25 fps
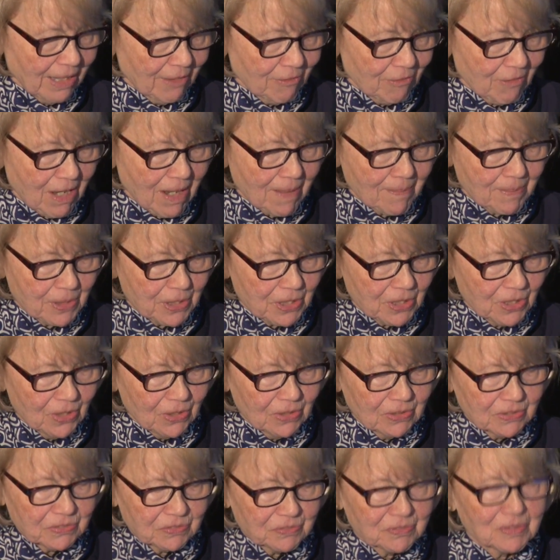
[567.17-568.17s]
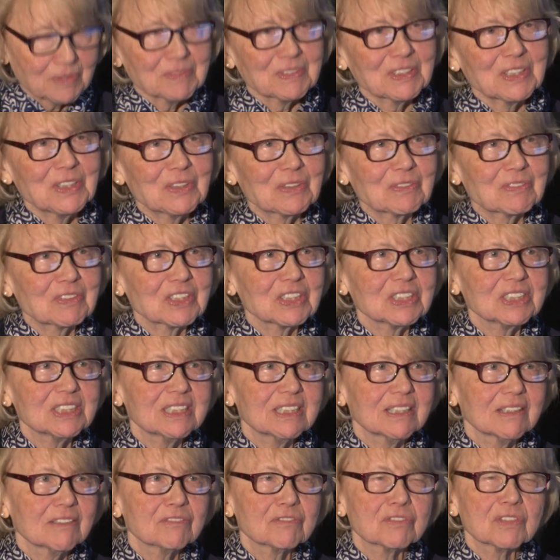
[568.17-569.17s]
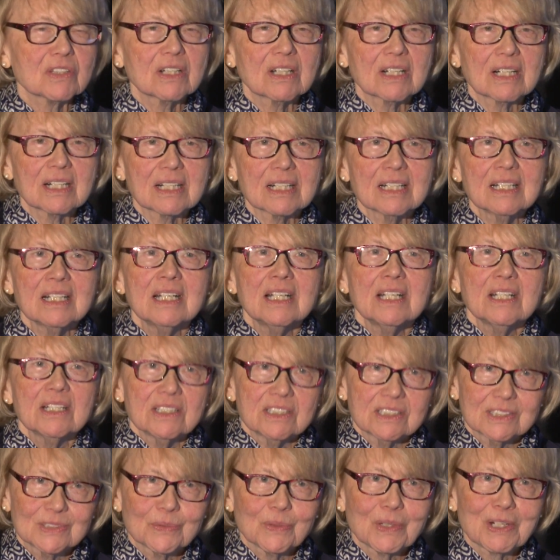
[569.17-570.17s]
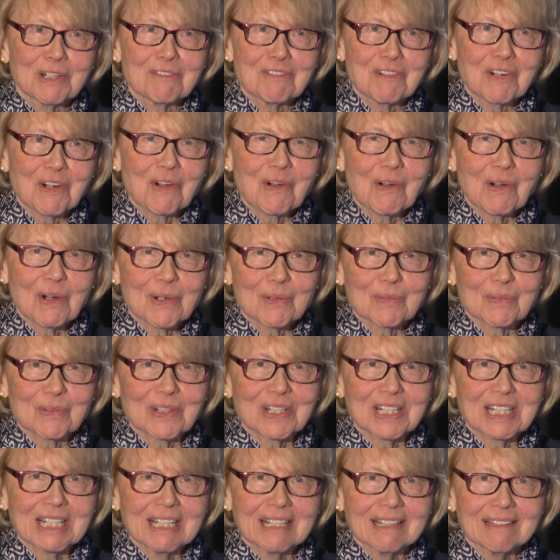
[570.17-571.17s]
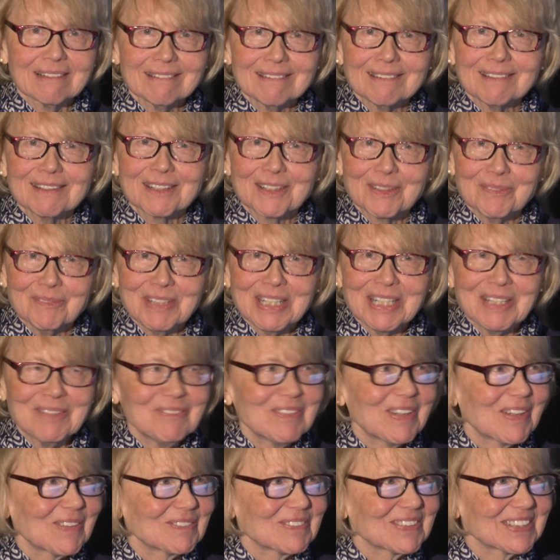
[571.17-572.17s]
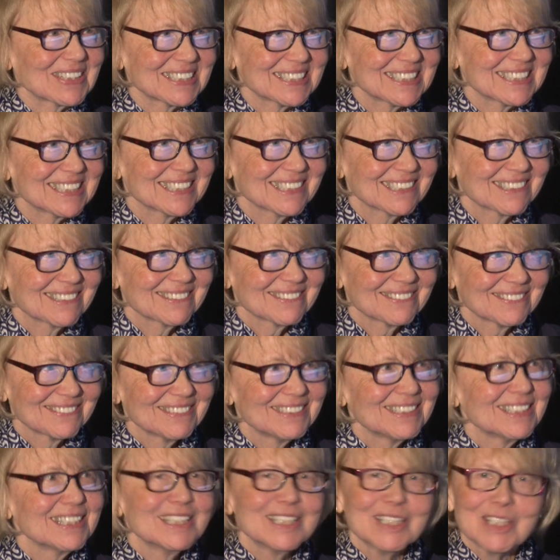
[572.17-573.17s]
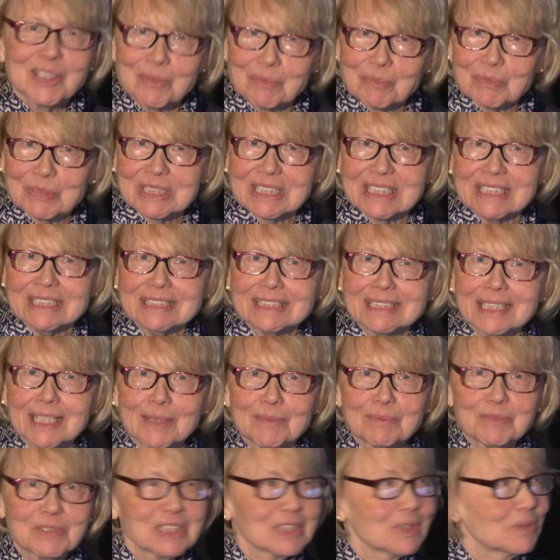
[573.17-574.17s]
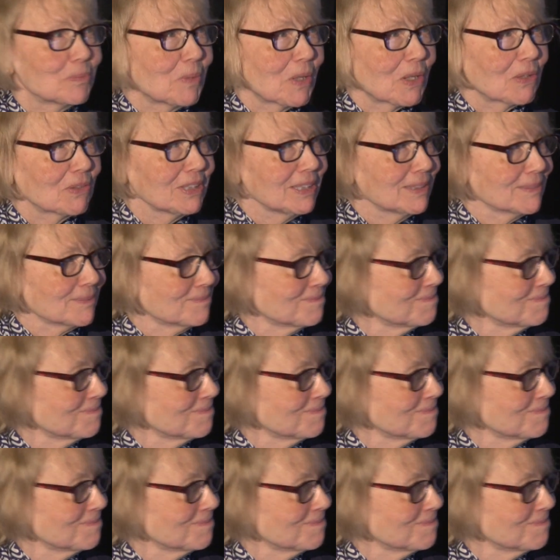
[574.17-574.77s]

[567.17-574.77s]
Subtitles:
Robert Holt from the University of Florida, who's one of our hardworking committee members. Please come to the podium.